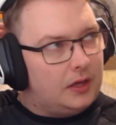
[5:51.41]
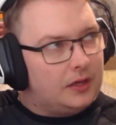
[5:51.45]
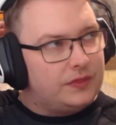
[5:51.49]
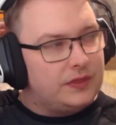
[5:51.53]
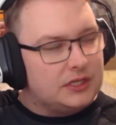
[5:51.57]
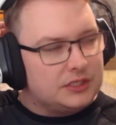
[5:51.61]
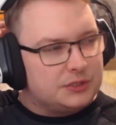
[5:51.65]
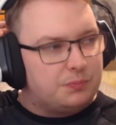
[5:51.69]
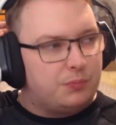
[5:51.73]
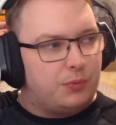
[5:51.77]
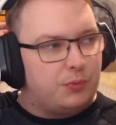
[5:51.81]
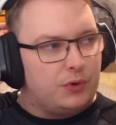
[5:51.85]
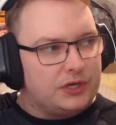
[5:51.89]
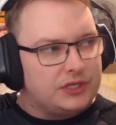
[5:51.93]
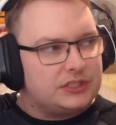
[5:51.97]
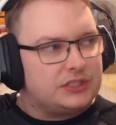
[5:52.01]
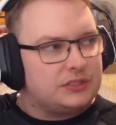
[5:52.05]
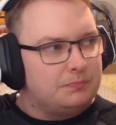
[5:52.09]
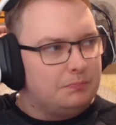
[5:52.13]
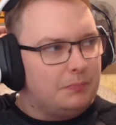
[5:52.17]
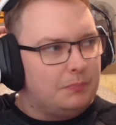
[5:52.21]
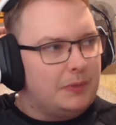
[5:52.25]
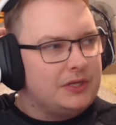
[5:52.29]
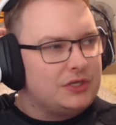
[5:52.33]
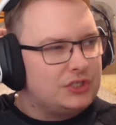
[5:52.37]
I think it's
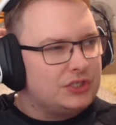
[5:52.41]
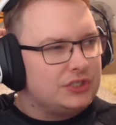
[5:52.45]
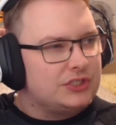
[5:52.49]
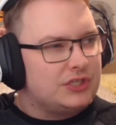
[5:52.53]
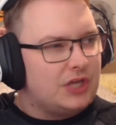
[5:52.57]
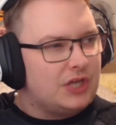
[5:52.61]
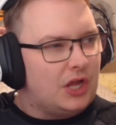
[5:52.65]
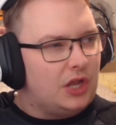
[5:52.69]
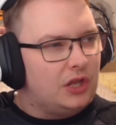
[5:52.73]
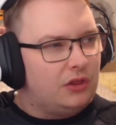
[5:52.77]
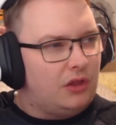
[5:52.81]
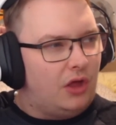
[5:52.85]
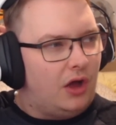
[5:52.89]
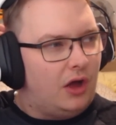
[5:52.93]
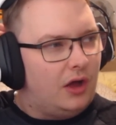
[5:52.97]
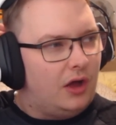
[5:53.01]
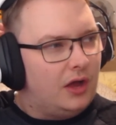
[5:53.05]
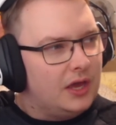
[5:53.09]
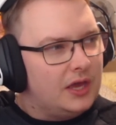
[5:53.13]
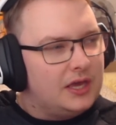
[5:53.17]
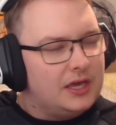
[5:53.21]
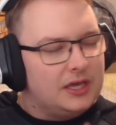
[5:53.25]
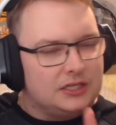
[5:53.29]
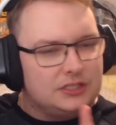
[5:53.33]
Briss mentions it a lot,